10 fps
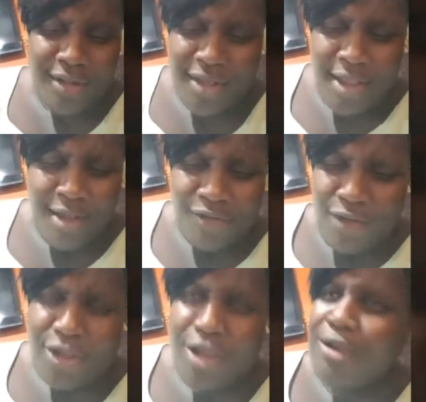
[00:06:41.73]
Are
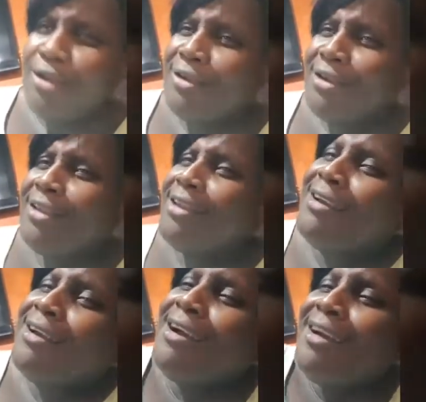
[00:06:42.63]
you get three
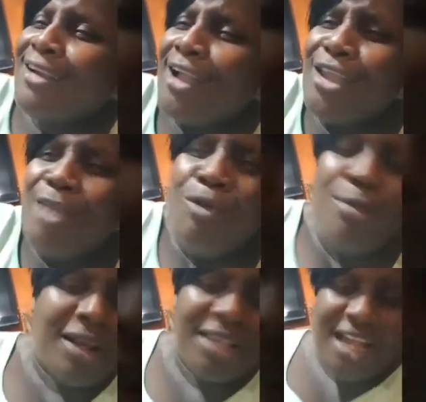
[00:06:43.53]
bucks. Your
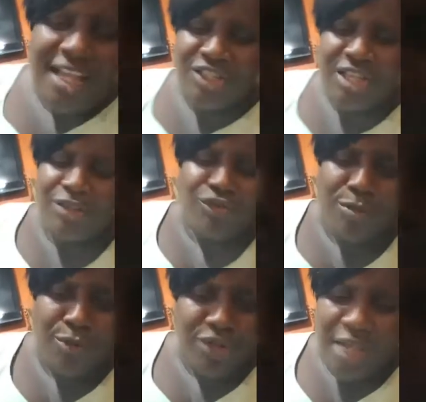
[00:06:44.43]
mama can't chat
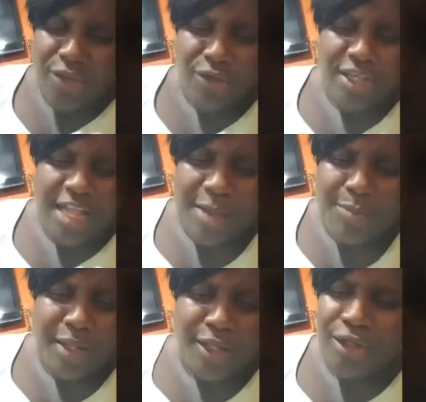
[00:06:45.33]
so much and you
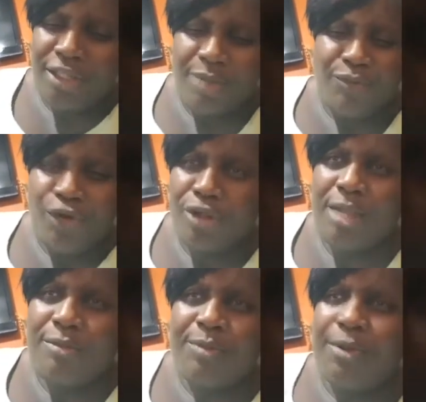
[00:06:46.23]
can't tell your name.
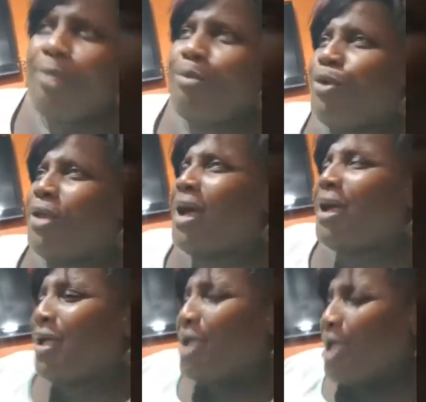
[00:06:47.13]
Forgot your name, Pambula.